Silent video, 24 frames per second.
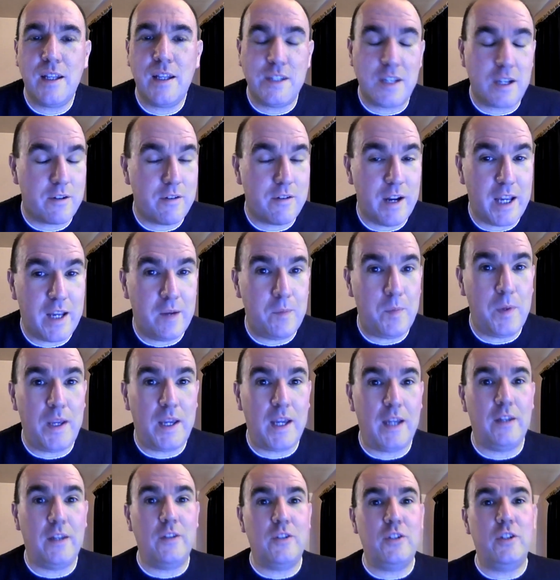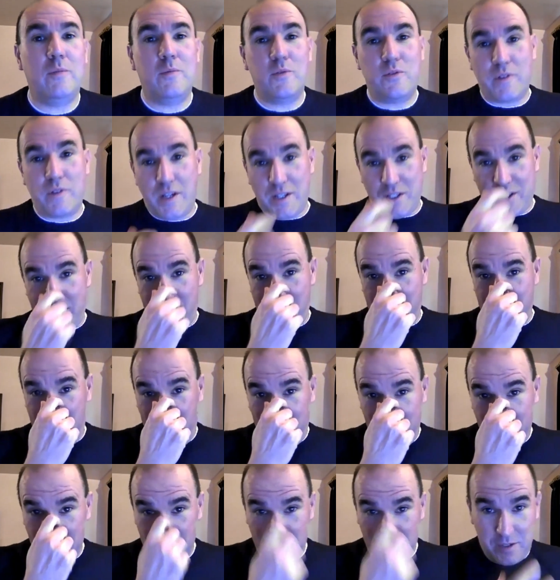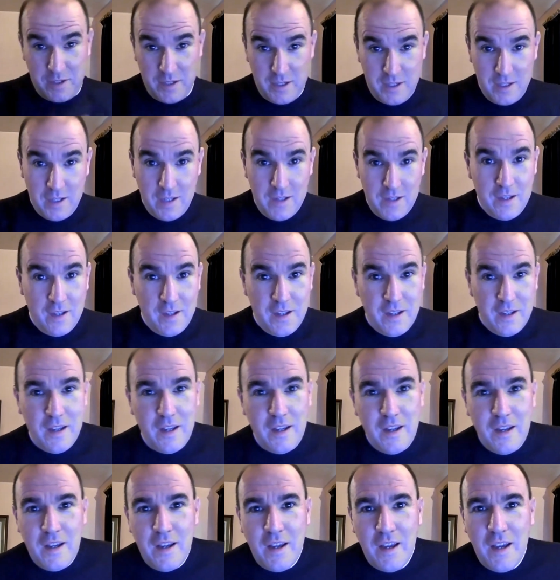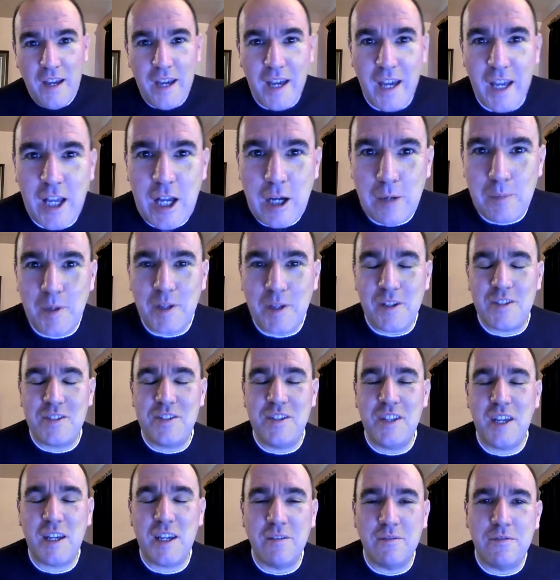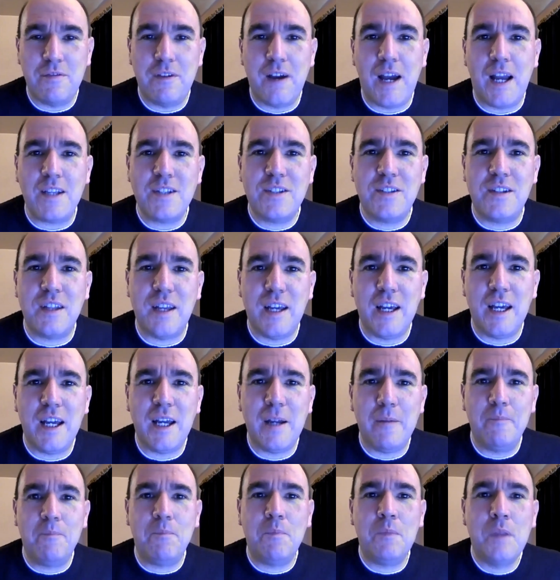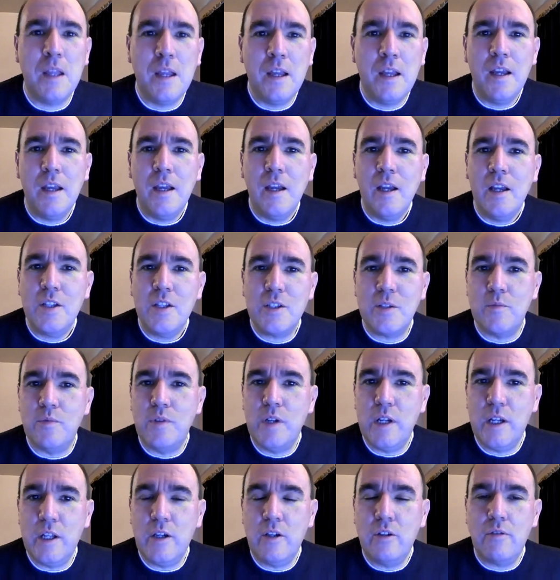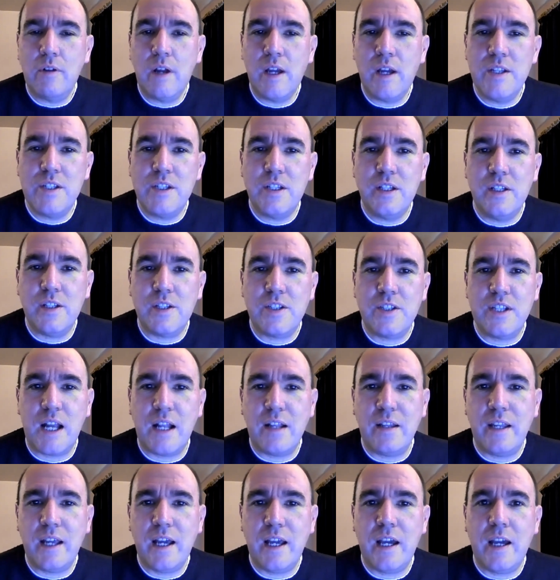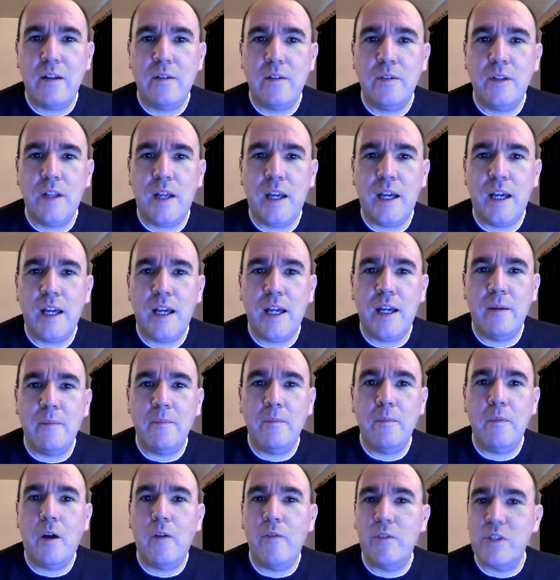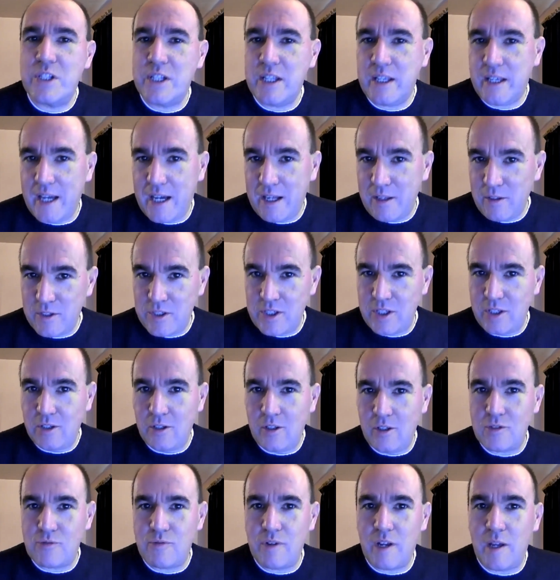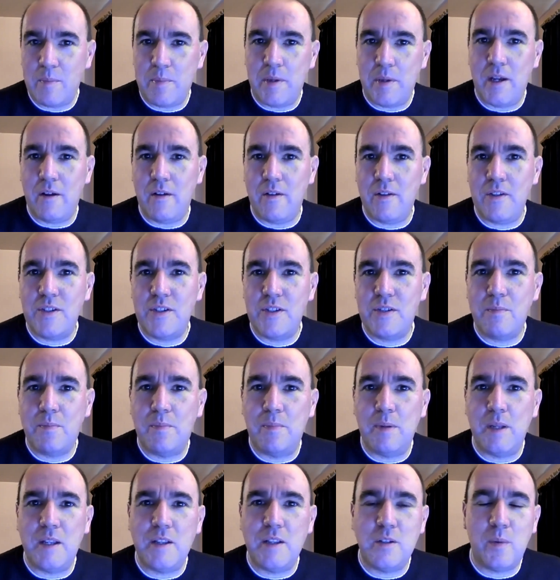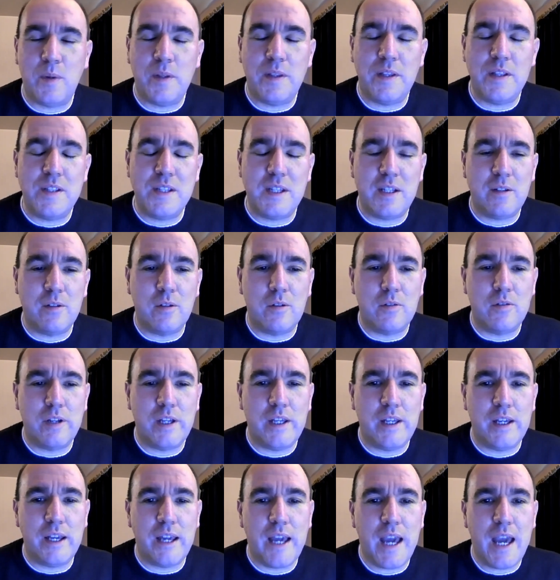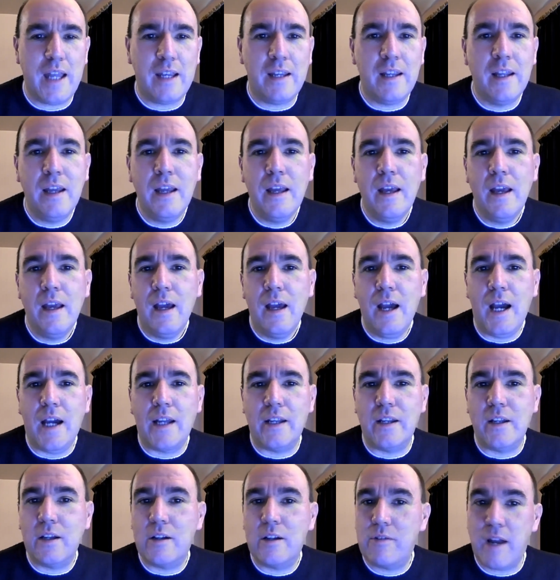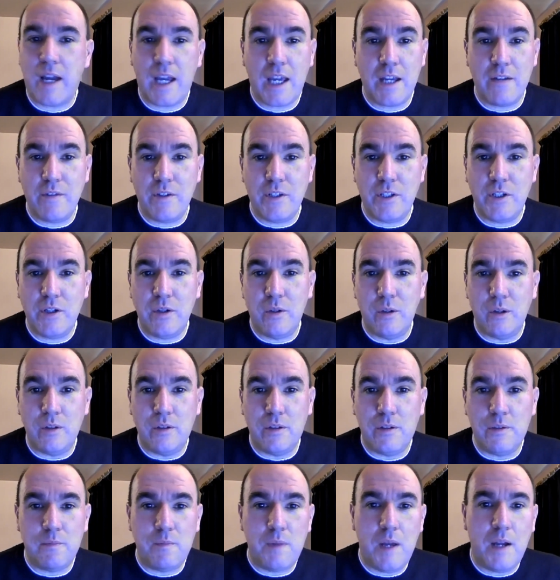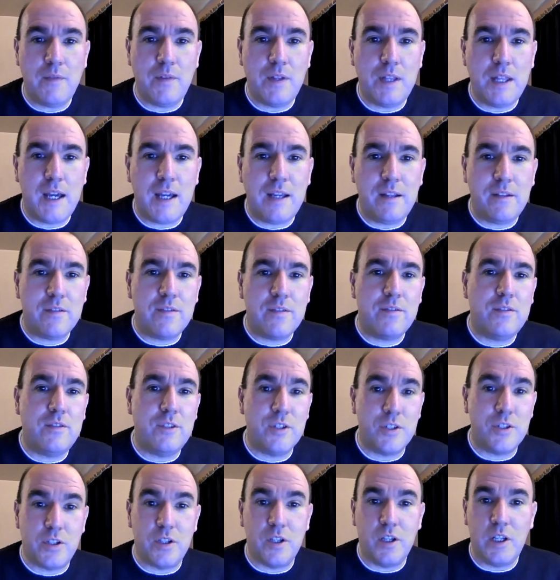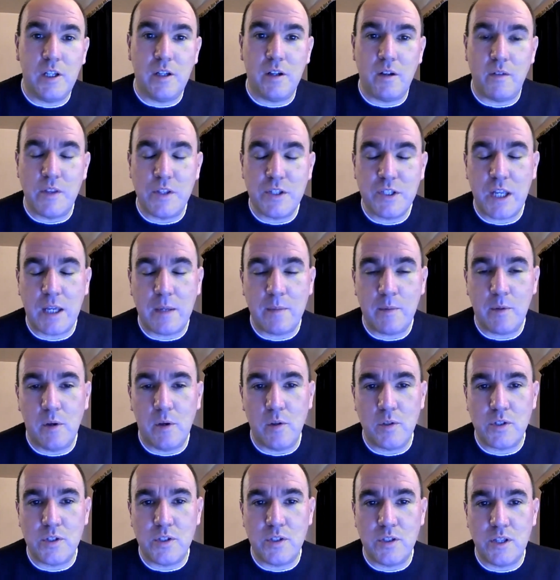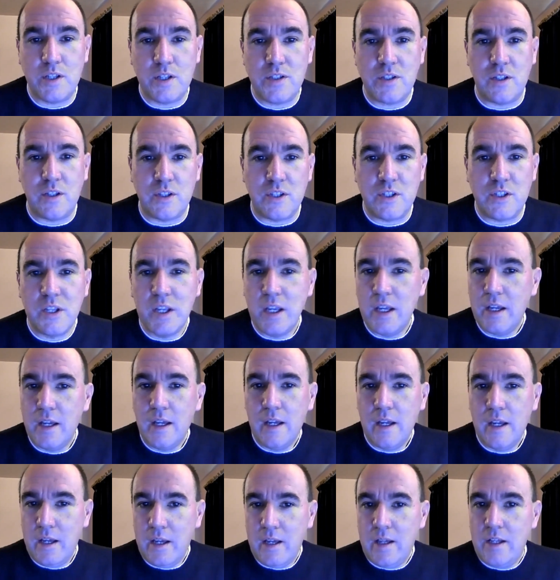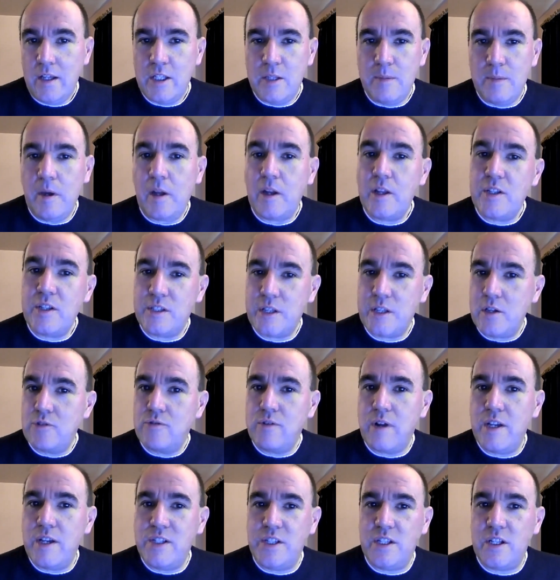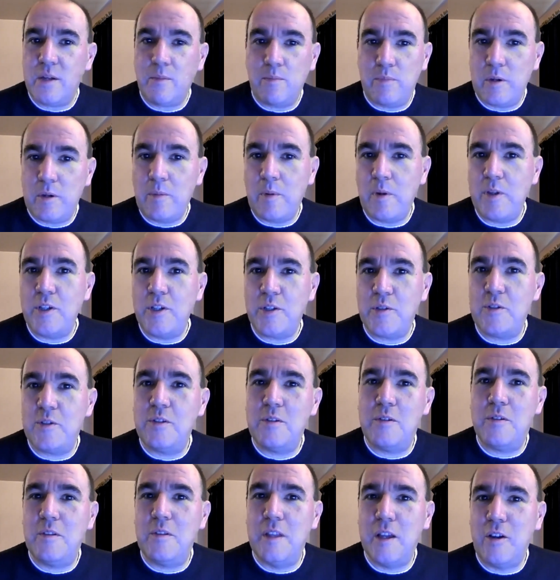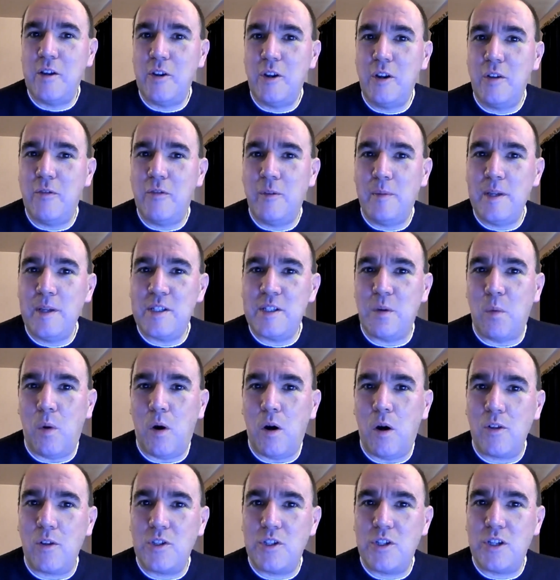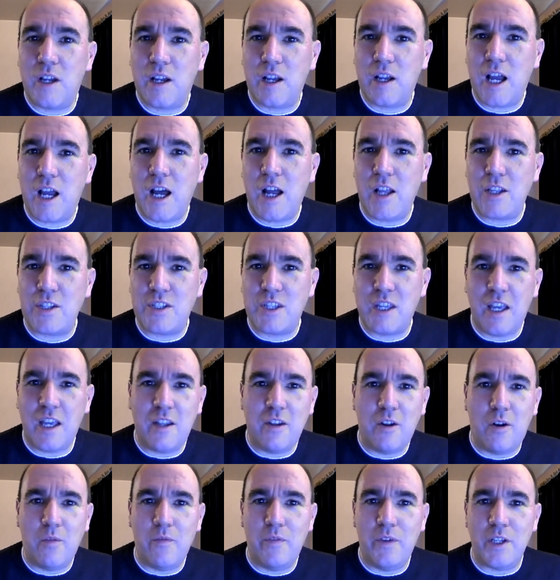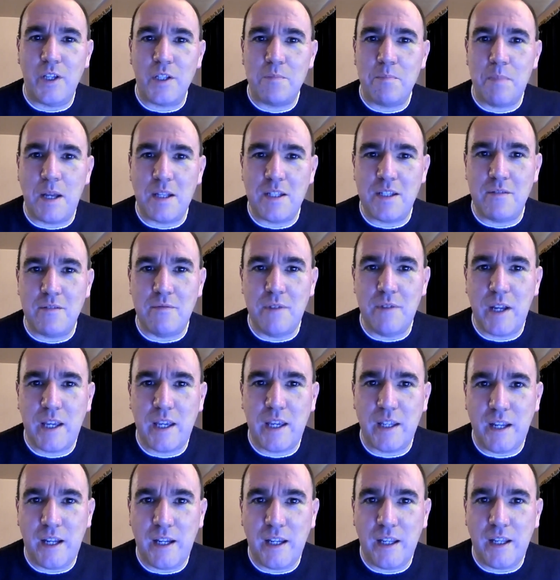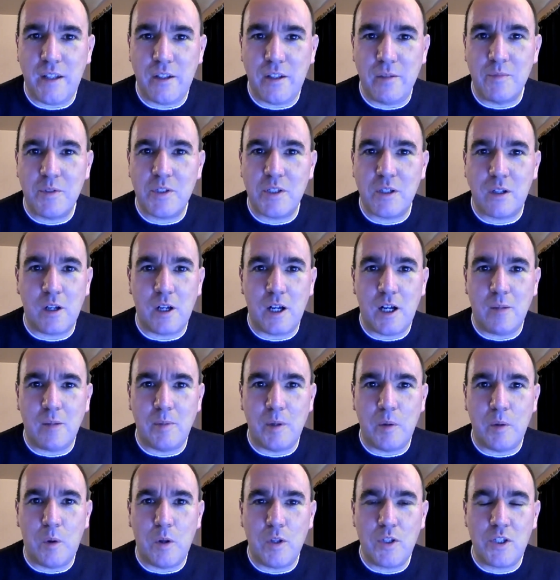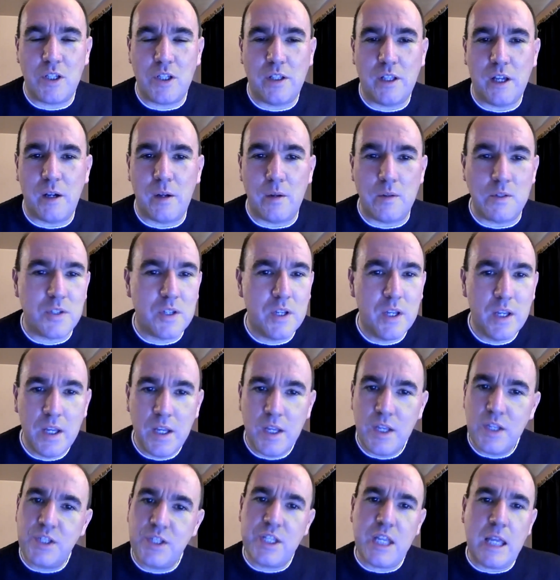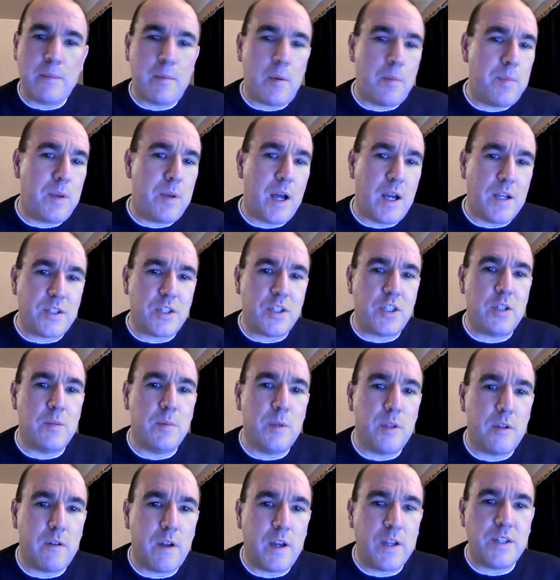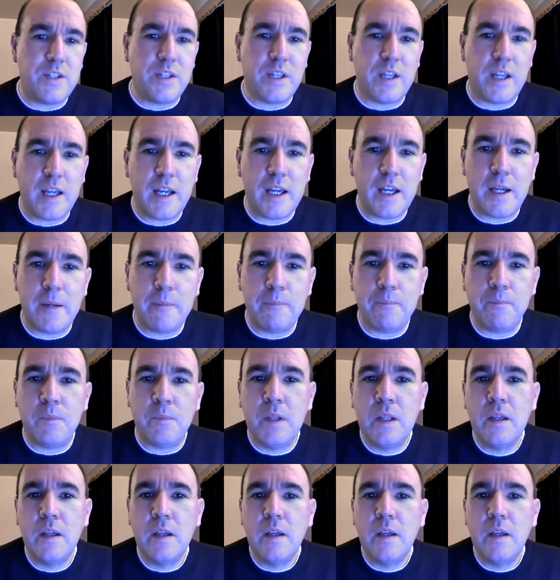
it's a cracking weekend of jumps race. It really does come at thick and fast. Some really good racing at Sandown. Obviously, Altior's reappearance, bidding to win the Tingle Creek again, and a cracking renewal of the Henry VIII just earlier over the same course and distance. To be honest, those races are probably they're good enough for me to watch. I can't see an obvious betting Rick in any of them, so I'll be watching those. Same applies to some of the racing on